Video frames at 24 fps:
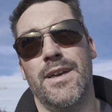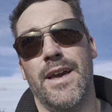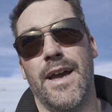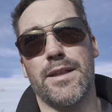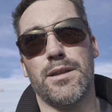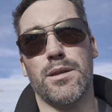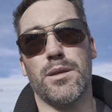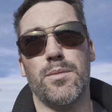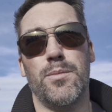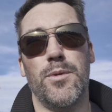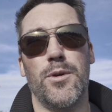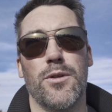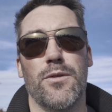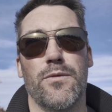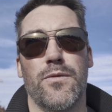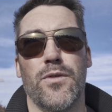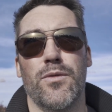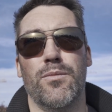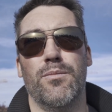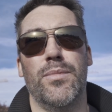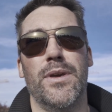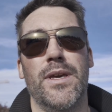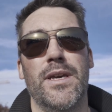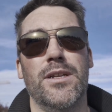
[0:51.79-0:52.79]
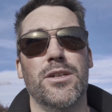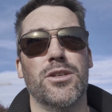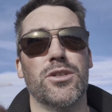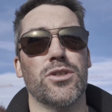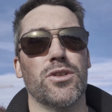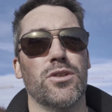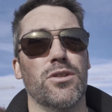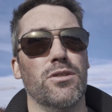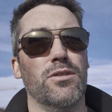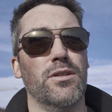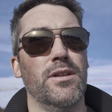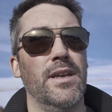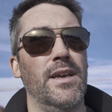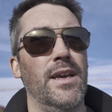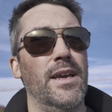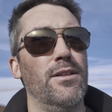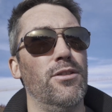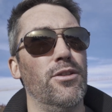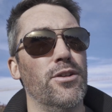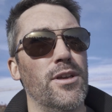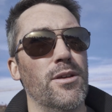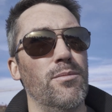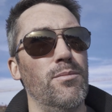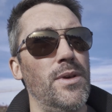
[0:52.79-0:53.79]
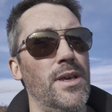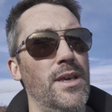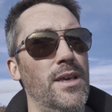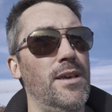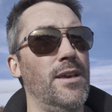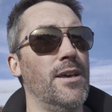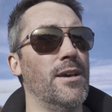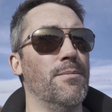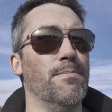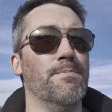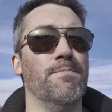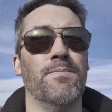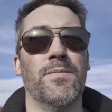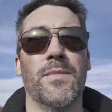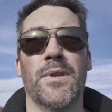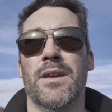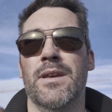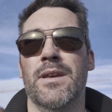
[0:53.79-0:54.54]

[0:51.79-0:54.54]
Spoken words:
at this beautiful beach, or hey, look at me, I'm